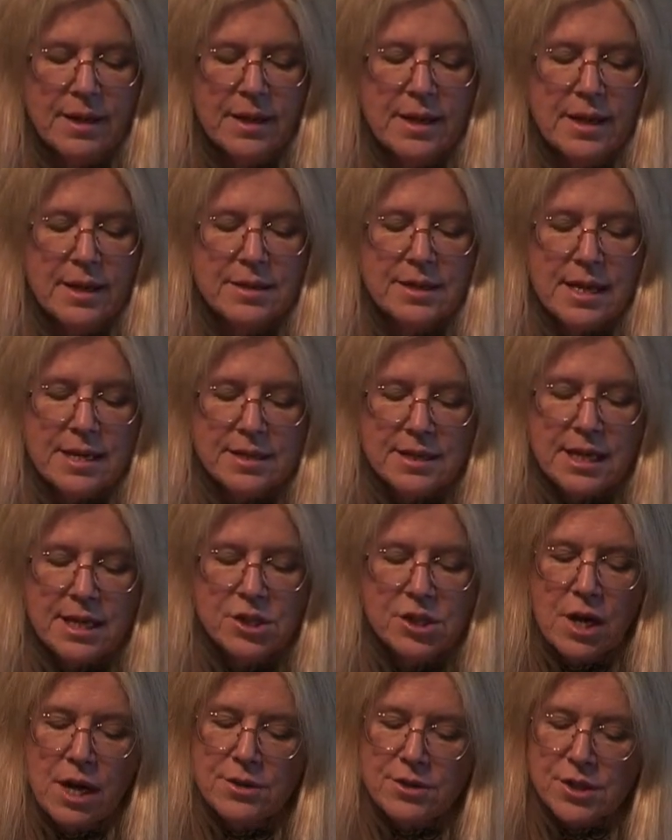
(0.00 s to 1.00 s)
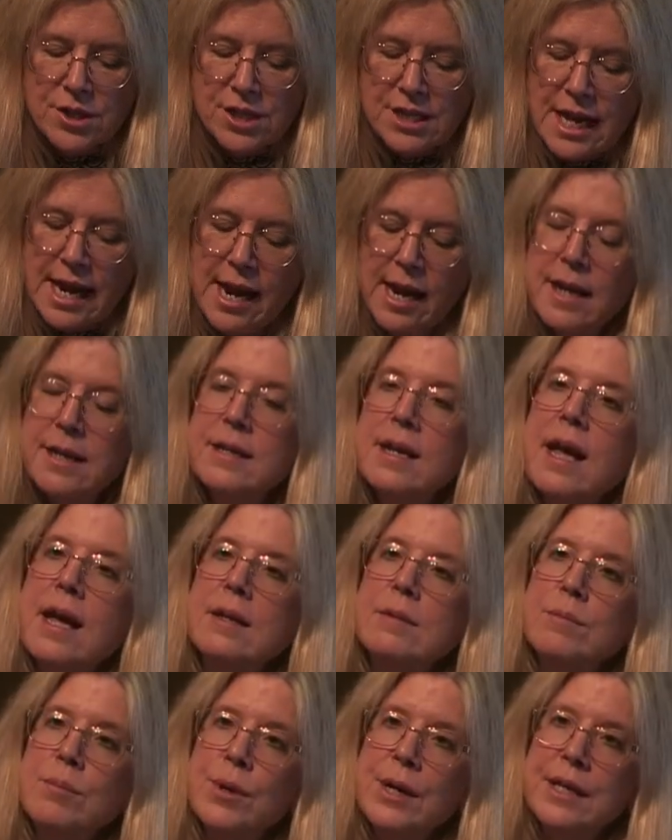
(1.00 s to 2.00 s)
as they seek to understand
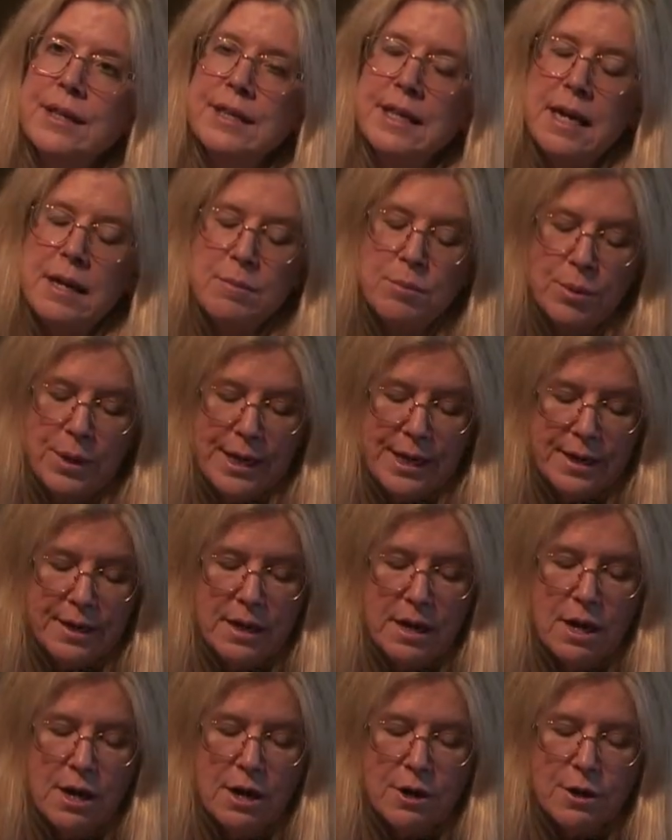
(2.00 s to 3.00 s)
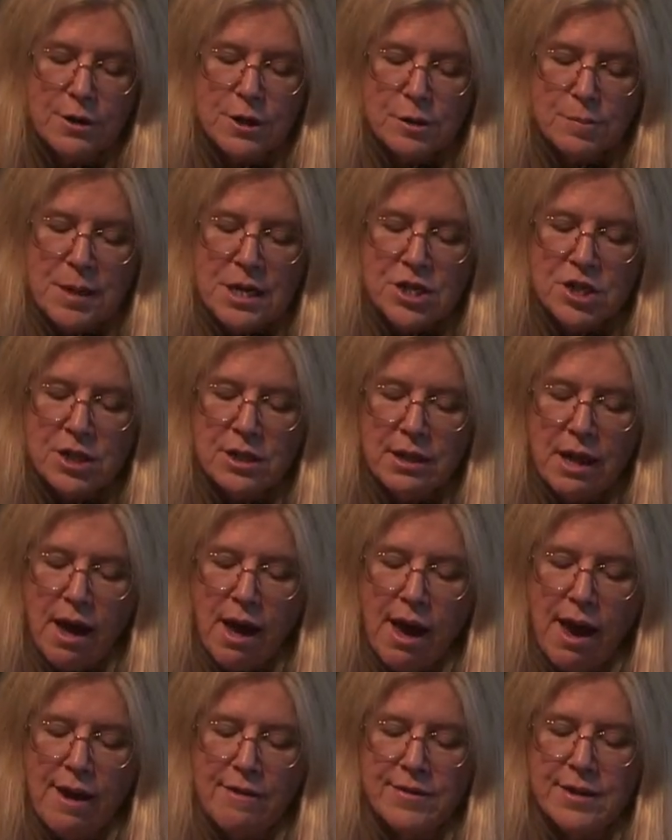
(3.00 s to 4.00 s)
and br- then bring her speech
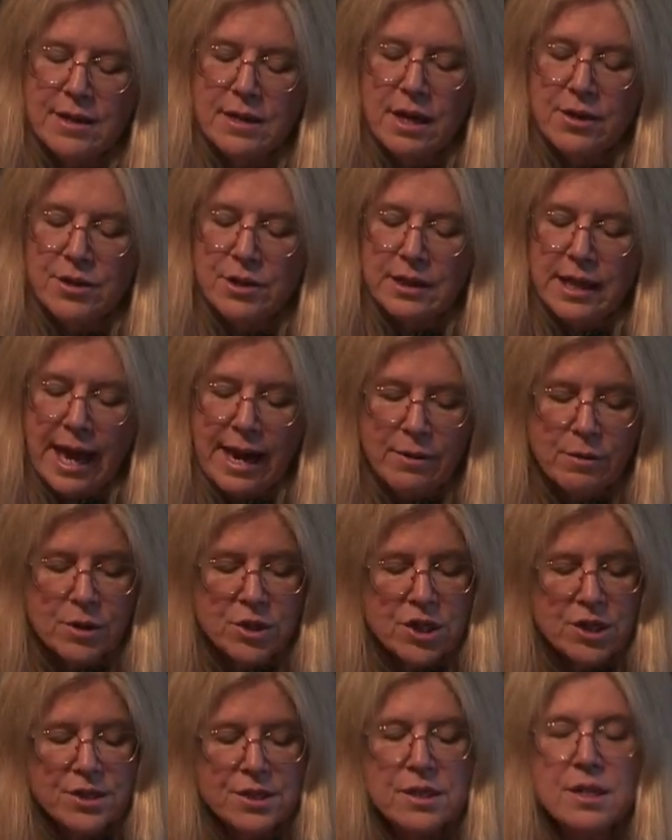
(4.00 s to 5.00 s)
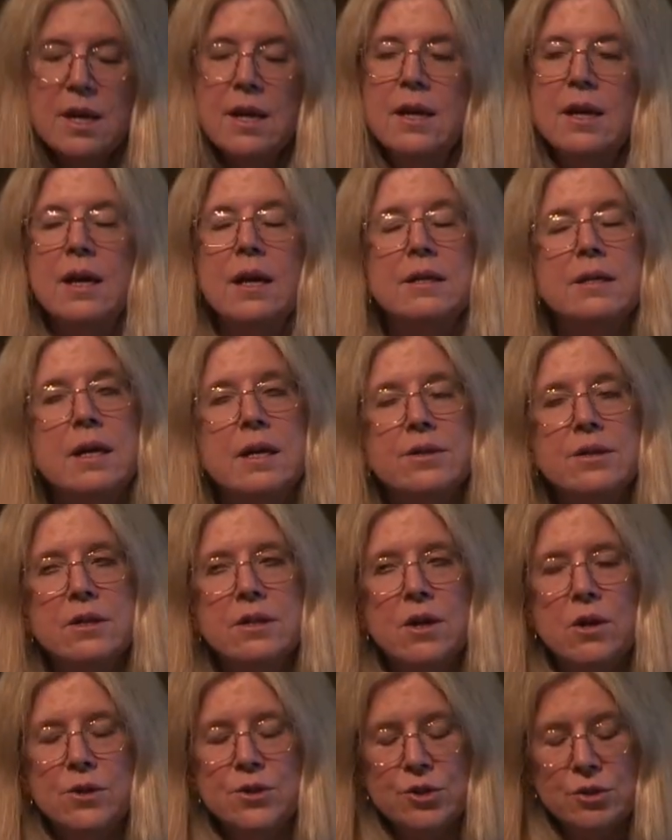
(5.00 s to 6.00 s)
alive in other languages and other
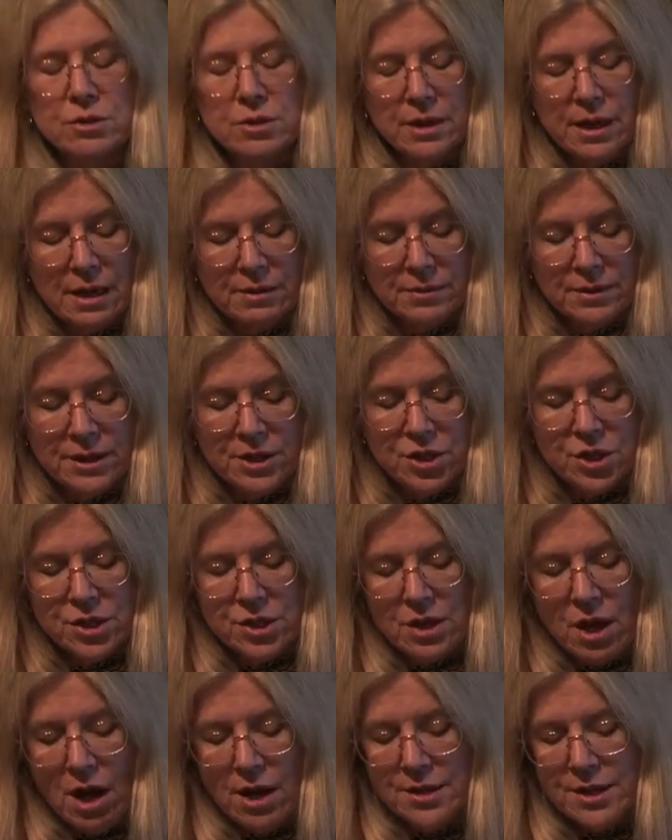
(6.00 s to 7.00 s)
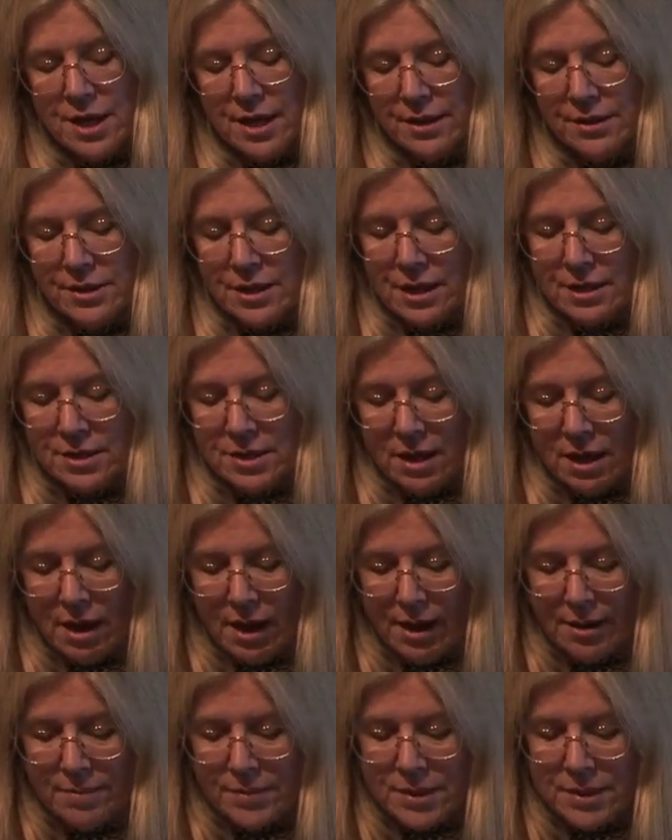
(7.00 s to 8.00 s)
cultural and religious contexts and
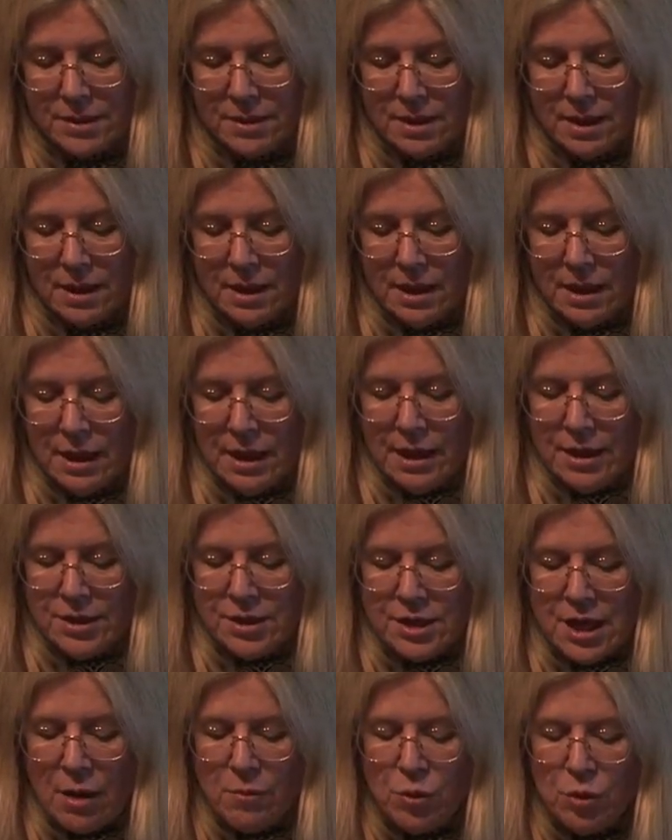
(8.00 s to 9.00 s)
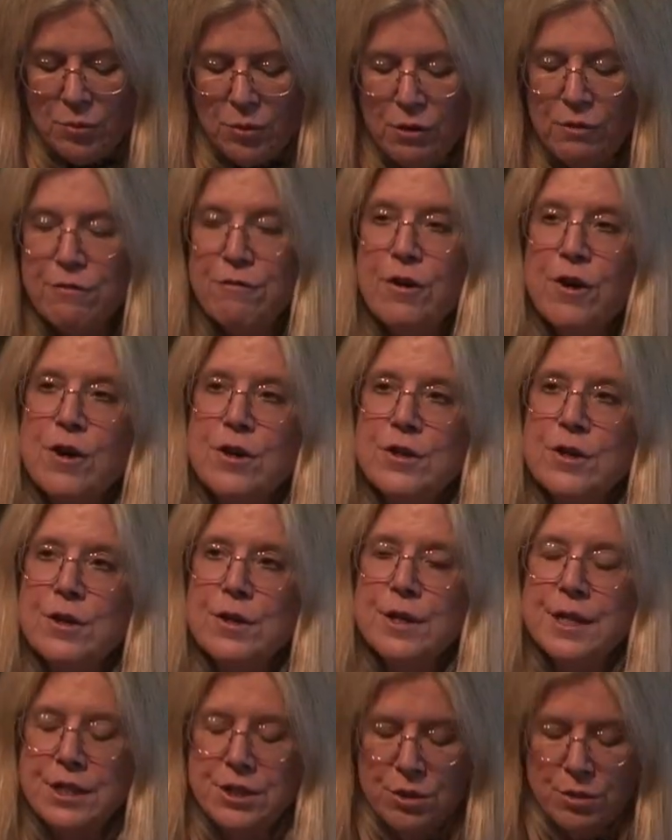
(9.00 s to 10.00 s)
times. Some will move further
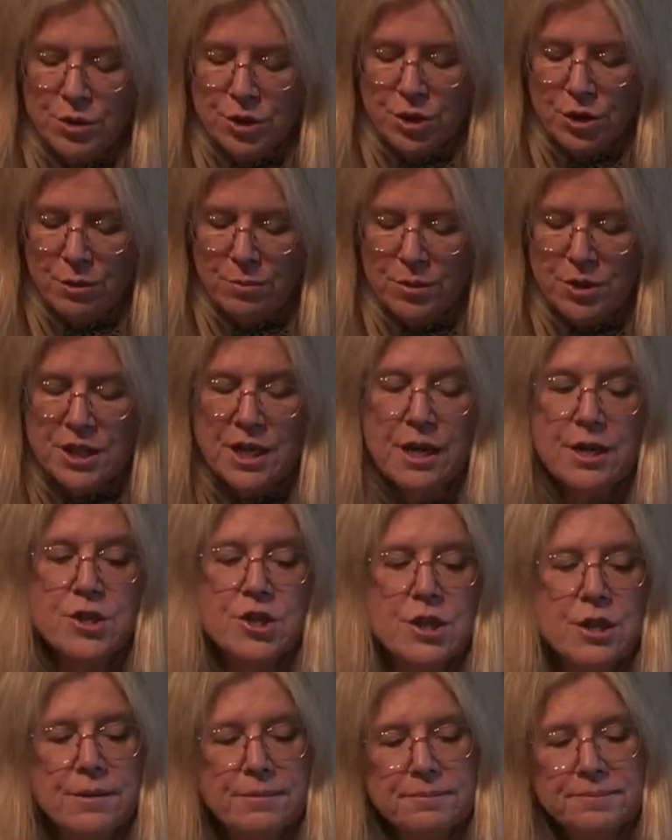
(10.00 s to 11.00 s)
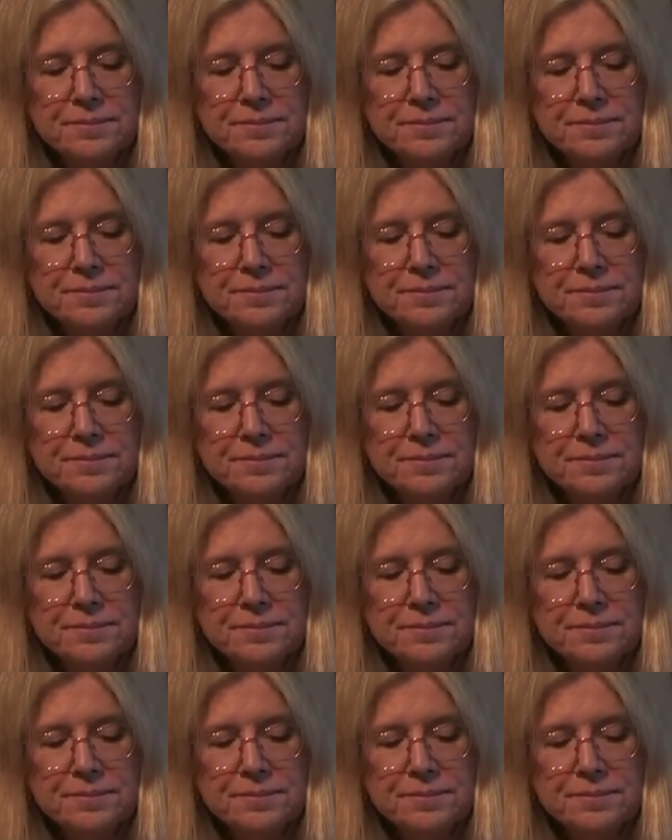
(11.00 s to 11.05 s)
into interpretation,